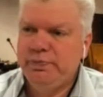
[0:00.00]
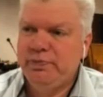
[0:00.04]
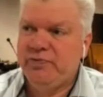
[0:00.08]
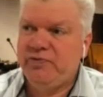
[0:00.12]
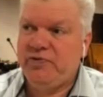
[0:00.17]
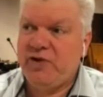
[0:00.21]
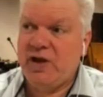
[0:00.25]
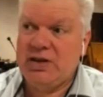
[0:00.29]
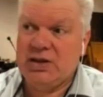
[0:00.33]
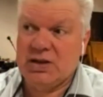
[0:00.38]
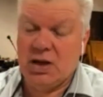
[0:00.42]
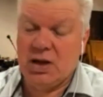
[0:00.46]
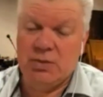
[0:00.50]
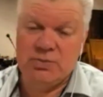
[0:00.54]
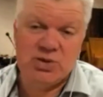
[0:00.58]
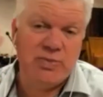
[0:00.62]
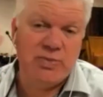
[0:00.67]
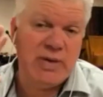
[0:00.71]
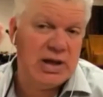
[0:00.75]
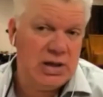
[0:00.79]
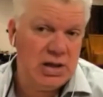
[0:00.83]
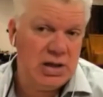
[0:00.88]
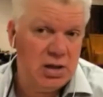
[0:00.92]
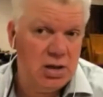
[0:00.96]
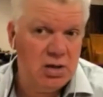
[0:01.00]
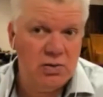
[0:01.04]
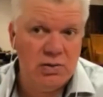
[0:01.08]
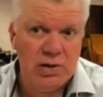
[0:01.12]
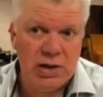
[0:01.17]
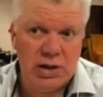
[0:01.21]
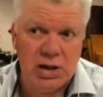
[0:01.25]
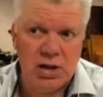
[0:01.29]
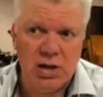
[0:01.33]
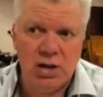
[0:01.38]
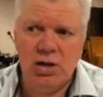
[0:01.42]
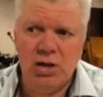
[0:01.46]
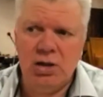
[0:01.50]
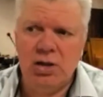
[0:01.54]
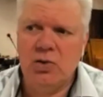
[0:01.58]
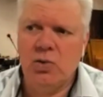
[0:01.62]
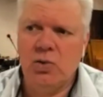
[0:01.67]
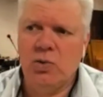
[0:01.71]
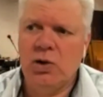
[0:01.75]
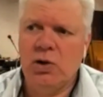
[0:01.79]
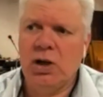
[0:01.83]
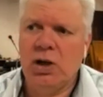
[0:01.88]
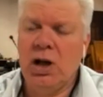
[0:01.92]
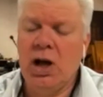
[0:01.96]
faith comes by hearing and hearing the
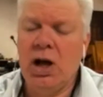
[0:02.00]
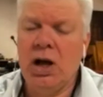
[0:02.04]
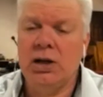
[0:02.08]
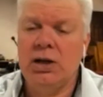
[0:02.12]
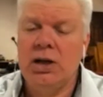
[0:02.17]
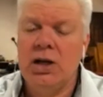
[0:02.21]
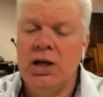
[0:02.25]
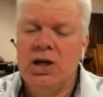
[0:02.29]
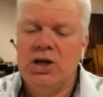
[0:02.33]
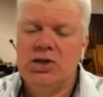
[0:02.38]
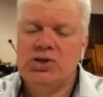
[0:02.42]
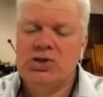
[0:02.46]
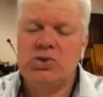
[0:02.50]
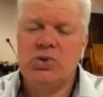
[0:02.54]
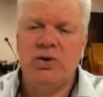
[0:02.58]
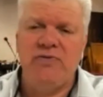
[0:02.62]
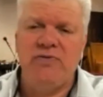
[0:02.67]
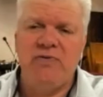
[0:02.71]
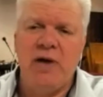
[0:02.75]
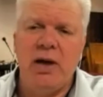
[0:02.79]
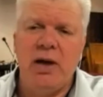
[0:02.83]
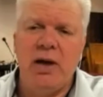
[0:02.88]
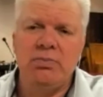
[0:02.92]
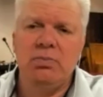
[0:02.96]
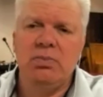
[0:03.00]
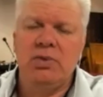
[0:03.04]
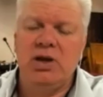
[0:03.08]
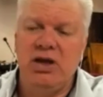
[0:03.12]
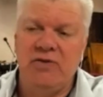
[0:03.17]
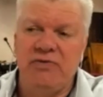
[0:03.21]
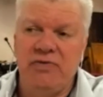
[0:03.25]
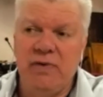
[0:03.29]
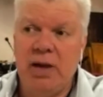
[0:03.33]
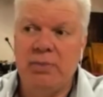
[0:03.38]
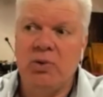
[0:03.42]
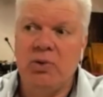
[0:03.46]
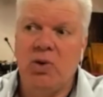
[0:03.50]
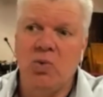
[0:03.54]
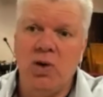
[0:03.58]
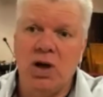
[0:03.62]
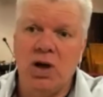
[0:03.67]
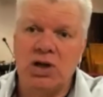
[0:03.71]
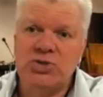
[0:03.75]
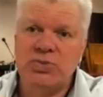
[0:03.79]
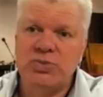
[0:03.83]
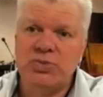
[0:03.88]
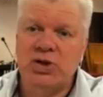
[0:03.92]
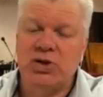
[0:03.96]
word of God. So if I'm if I'm a
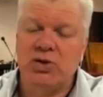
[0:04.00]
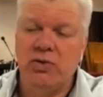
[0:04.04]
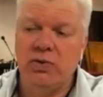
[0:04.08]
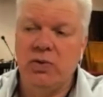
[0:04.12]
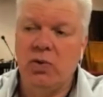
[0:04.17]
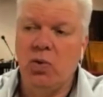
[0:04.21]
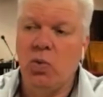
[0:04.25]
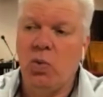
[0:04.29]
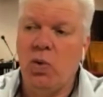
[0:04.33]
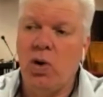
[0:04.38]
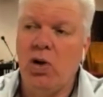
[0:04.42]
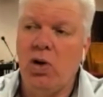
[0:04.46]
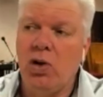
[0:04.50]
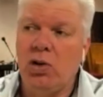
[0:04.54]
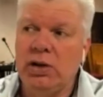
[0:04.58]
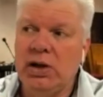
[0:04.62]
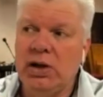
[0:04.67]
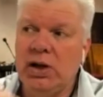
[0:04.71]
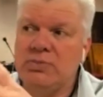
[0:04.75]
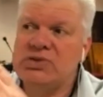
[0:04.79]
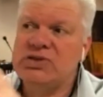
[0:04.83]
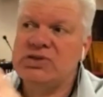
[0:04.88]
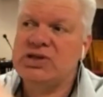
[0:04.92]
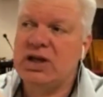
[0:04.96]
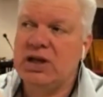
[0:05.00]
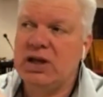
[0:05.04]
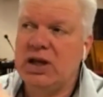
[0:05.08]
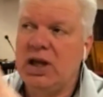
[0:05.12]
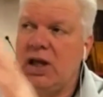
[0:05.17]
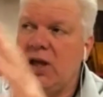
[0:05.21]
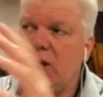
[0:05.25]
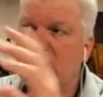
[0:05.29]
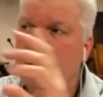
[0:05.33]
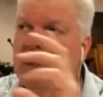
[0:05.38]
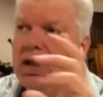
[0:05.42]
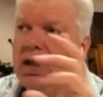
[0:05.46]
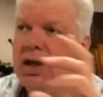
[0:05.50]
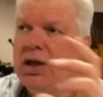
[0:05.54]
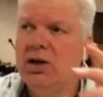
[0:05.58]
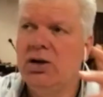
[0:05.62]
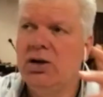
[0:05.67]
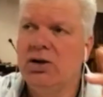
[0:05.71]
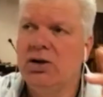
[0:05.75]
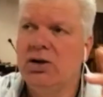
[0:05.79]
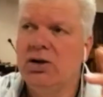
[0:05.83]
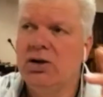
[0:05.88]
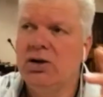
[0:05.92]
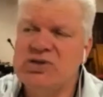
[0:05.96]
watchman on the wall and I'm saying, "Hey, here
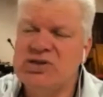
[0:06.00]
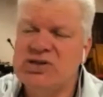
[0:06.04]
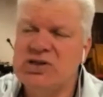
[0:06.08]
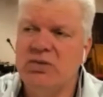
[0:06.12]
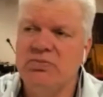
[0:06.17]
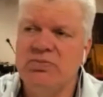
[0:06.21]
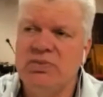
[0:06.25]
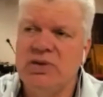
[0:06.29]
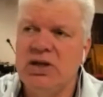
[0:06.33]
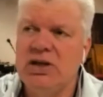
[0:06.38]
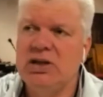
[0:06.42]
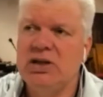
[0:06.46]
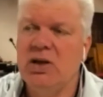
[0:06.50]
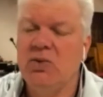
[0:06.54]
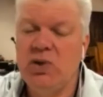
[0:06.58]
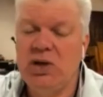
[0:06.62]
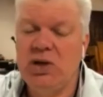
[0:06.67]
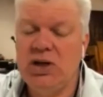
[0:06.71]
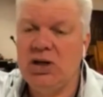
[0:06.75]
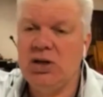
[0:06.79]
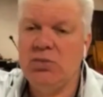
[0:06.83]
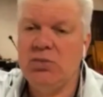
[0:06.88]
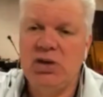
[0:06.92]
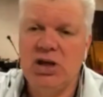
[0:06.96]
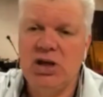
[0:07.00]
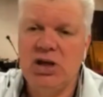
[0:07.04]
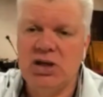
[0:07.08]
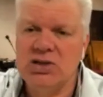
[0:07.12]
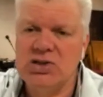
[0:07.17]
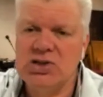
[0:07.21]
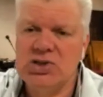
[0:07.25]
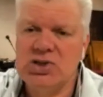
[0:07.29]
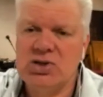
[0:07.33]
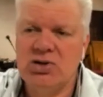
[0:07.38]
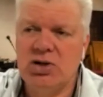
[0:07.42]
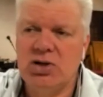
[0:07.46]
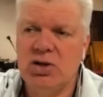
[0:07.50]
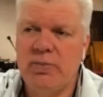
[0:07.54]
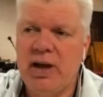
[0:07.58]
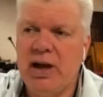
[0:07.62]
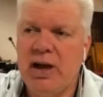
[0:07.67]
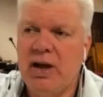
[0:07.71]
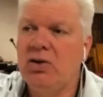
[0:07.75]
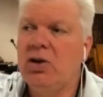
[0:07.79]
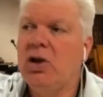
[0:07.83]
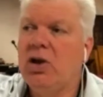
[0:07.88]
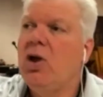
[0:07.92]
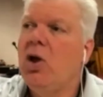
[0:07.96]
comes something that we need to be concerned
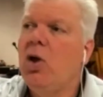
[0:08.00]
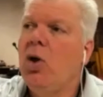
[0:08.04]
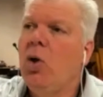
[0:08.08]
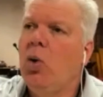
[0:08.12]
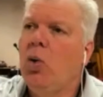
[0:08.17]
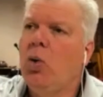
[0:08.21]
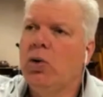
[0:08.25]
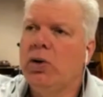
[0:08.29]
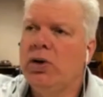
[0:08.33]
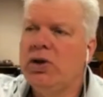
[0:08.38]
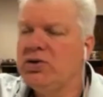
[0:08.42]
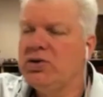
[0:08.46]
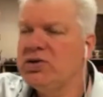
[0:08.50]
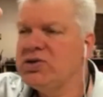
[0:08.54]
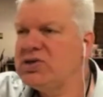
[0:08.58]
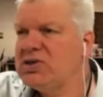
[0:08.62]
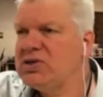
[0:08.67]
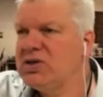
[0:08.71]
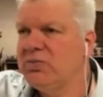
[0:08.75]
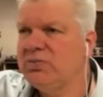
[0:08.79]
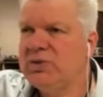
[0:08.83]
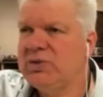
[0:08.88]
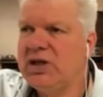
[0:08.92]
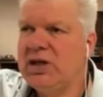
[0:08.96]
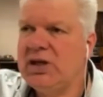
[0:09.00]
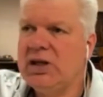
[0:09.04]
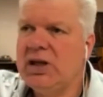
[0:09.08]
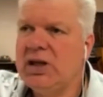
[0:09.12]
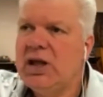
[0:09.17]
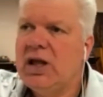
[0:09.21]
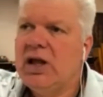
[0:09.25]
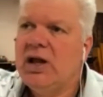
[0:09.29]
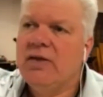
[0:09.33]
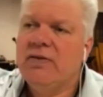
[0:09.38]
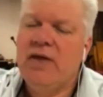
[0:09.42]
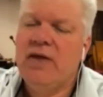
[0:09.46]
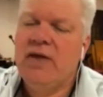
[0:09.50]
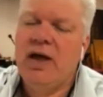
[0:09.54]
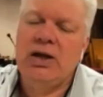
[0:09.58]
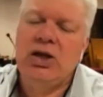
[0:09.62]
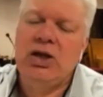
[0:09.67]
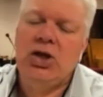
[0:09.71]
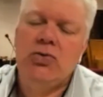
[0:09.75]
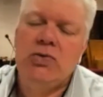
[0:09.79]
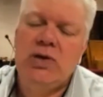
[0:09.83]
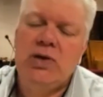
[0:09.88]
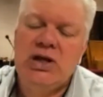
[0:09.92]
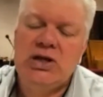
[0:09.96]
about," or here is something that
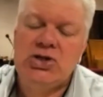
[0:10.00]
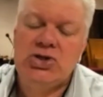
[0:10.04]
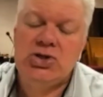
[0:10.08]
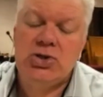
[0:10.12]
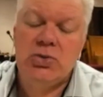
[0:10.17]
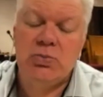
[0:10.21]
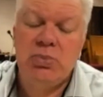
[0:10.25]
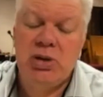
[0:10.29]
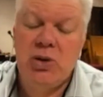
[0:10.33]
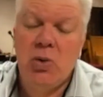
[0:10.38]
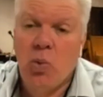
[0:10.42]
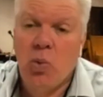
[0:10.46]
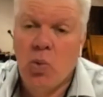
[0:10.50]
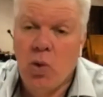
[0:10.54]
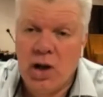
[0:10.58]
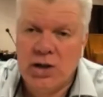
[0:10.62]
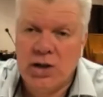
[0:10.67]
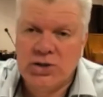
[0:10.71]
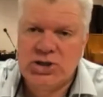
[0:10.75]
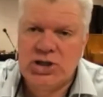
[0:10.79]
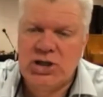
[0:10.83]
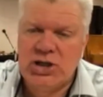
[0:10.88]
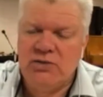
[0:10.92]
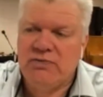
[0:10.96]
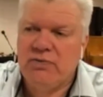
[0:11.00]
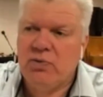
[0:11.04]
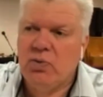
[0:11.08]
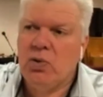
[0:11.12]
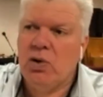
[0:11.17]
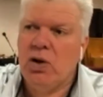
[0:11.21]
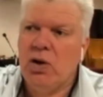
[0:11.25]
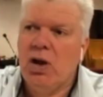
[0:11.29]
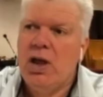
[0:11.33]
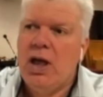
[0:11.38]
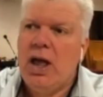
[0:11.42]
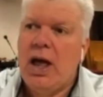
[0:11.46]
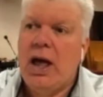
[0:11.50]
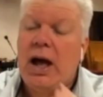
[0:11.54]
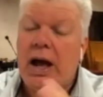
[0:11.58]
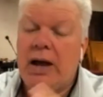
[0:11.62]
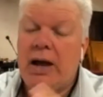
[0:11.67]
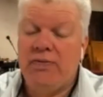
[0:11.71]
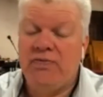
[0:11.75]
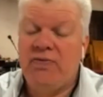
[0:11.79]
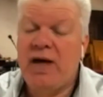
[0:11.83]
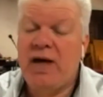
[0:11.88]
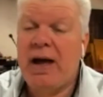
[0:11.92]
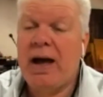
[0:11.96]
you need to be watching for.
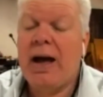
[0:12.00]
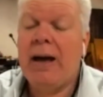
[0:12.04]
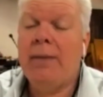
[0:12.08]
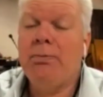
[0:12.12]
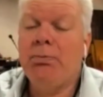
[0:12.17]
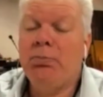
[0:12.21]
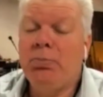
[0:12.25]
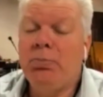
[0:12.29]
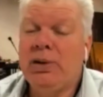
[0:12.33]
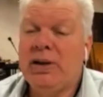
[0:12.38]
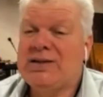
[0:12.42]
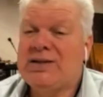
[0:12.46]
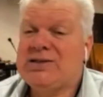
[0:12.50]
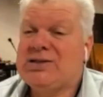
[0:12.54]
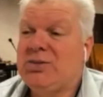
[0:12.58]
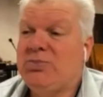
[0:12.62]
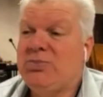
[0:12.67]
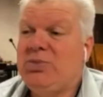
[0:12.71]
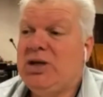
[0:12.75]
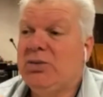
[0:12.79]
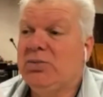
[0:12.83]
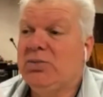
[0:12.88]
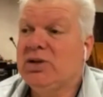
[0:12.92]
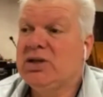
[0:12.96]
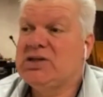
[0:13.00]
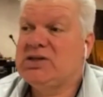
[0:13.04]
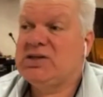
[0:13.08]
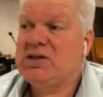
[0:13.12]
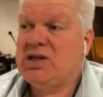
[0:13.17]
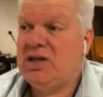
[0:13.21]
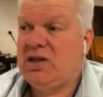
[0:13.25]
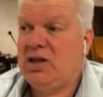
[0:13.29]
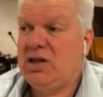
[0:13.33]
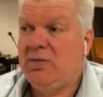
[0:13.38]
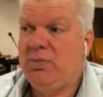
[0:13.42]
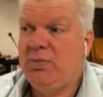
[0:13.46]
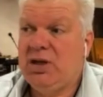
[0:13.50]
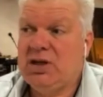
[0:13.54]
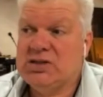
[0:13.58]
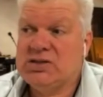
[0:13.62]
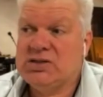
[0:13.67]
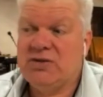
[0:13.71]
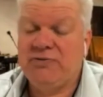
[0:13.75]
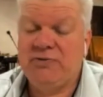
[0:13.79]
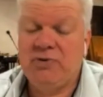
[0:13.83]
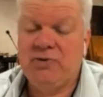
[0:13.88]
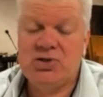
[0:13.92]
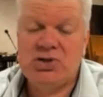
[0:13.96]
That I'm blessed to be able to say that because
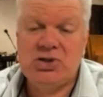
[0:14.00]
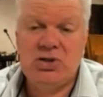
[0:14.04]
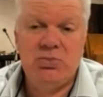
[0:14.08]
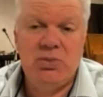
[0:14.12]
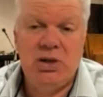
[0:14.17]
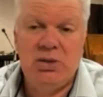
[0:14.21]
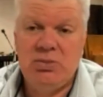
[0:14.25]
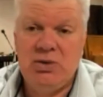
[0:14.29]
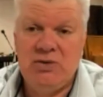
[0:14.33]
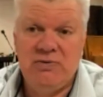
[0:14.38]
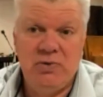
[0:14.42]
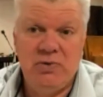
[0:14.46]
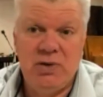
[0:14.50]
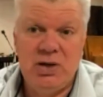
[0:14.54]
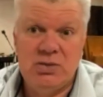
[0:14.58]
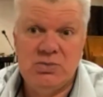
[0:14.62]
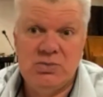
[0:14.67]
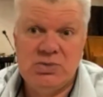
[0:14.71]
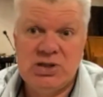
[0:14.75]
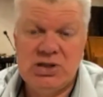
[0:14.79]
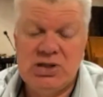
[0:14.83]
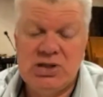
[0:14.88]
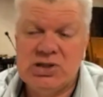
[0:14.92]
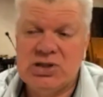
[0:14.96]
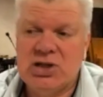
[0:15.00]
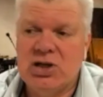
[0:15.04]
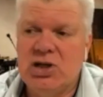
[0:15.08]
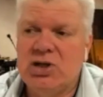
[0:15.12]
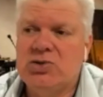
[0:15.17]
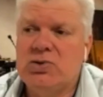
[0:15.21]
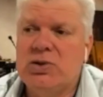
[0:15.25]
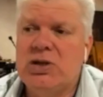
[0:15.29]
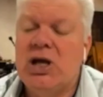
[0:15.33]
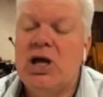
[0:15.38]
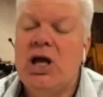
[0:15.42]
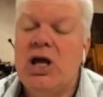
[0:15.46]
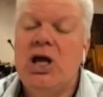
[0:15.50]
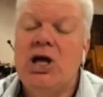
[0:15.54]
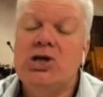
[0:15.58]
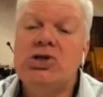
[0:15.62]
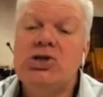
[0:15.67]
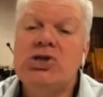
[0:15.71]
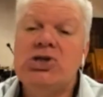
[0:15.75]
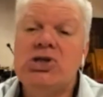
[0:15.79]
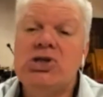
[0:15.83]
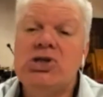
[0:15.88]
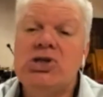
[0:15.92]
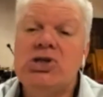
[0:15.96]
of First Amendment freedoms in this country.
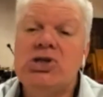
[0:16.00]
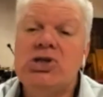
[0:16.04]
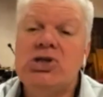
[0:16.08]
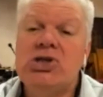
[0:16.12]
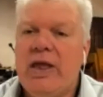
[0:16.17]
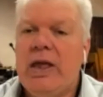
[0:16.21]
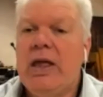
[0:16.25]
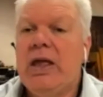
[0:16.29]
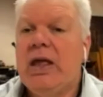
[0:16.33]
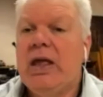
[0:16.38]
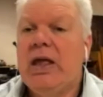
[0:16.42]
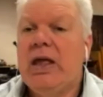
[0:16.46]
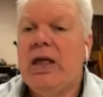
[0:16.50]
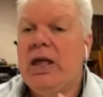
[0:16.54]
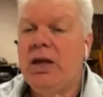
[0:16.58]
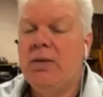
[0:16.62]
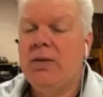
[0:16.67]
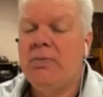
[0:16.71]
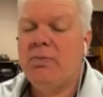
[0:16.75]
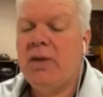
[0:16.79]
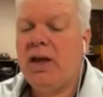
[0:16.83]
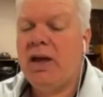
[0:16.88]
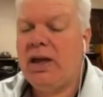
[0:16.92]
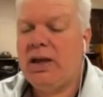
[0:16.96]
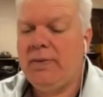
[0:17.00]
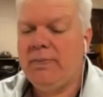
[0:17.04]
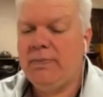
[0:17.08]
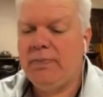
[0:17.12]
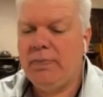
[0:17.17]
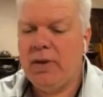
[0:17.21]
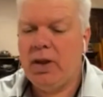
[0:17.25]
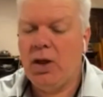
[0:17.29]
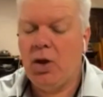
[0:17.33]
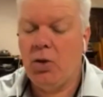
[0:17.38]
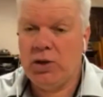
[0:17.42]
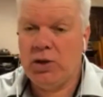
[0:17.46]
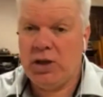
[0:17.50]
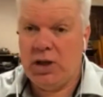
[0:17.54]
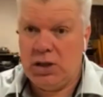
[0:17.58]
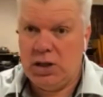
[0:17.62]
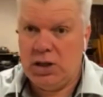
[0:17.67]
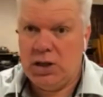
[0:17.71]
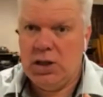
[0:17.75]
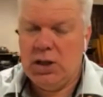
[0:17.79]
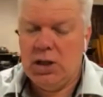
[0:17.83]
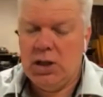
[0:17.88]
So it may okay.